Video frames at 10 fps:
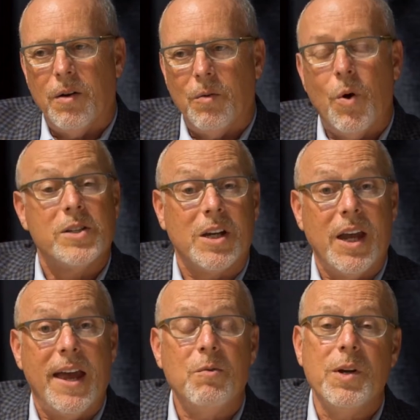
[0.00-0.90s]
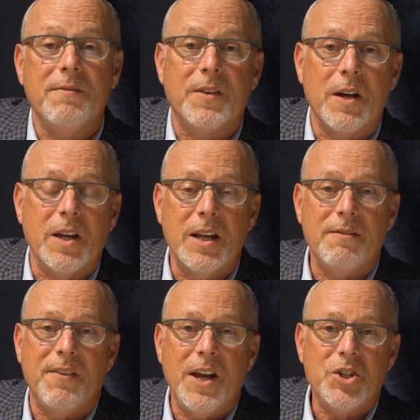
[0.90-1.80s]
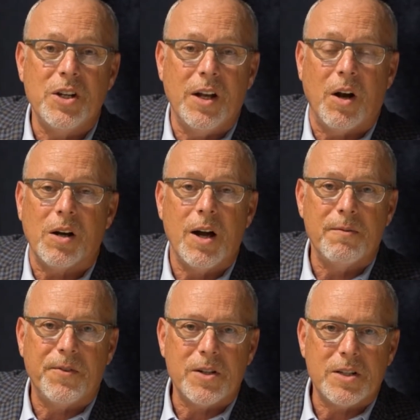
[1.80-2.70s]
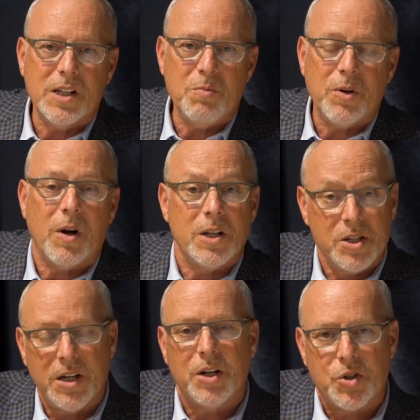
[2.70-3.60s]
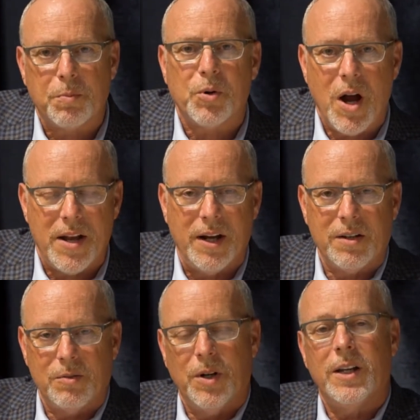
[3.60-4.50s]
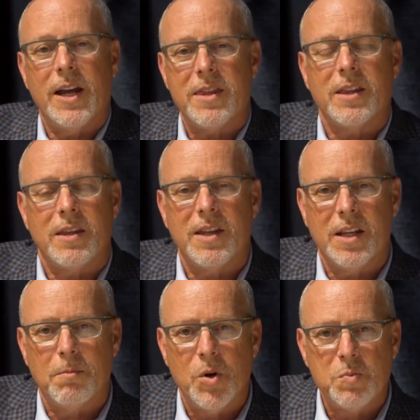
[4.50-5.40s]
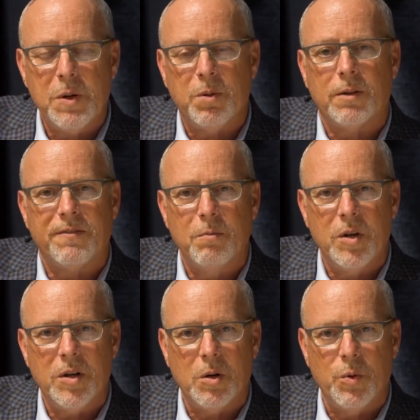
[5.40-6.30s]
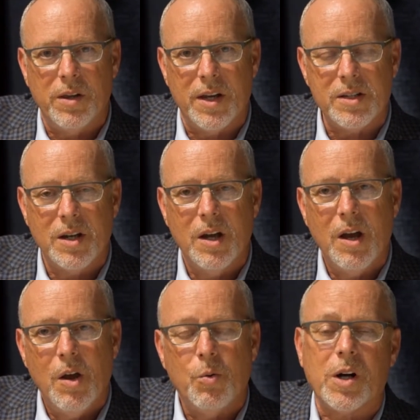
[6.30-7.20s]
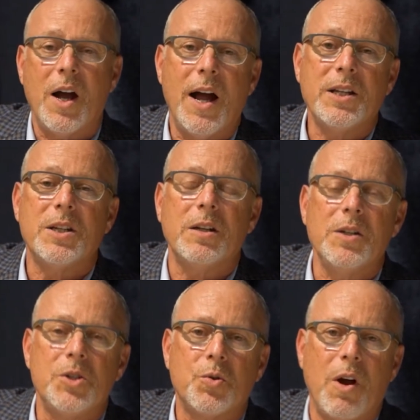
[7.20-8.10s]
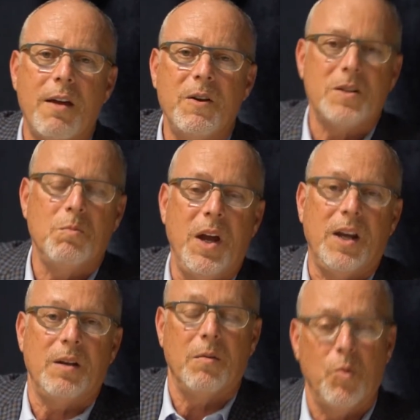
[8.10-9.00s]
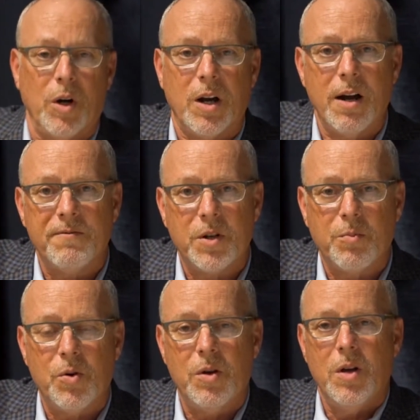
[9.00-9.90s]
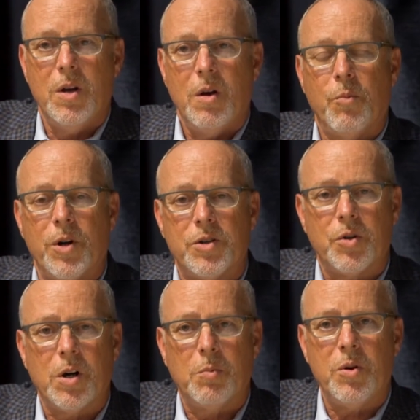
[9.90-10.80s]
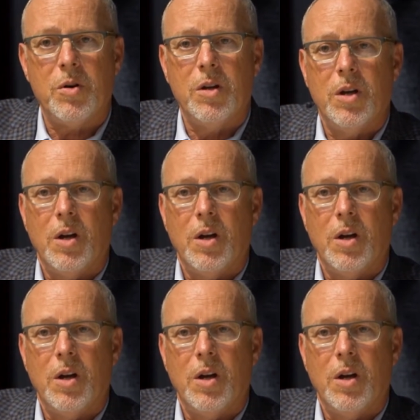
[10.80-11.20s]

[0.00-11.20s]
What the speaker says: Once again, we've done innovation in our Comfort Sleeper, our signature product, really. I think the thing that most people are familiar with us. We're constantly striving to make it more comfortable, more durable,